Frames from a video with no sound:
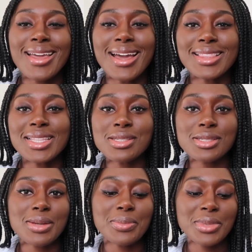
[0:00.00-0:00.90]
And this
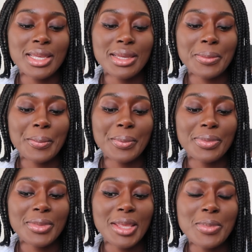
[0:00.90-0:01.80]
is something
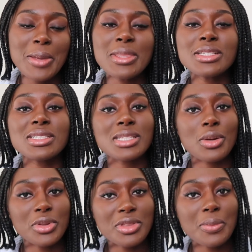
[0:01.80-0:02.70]
maybe this is like
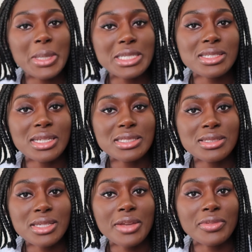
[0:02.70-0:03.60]
one of the biggest
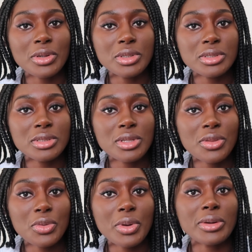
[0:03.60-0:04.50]
lessons that I've learned
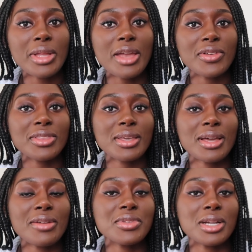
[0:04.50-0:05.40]
throughout everything
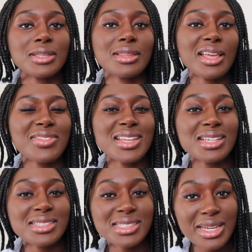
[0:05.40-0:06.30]
I've done in life that
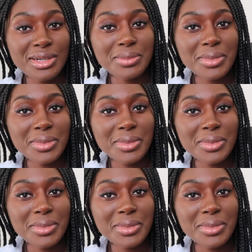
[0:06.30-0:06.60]
has scared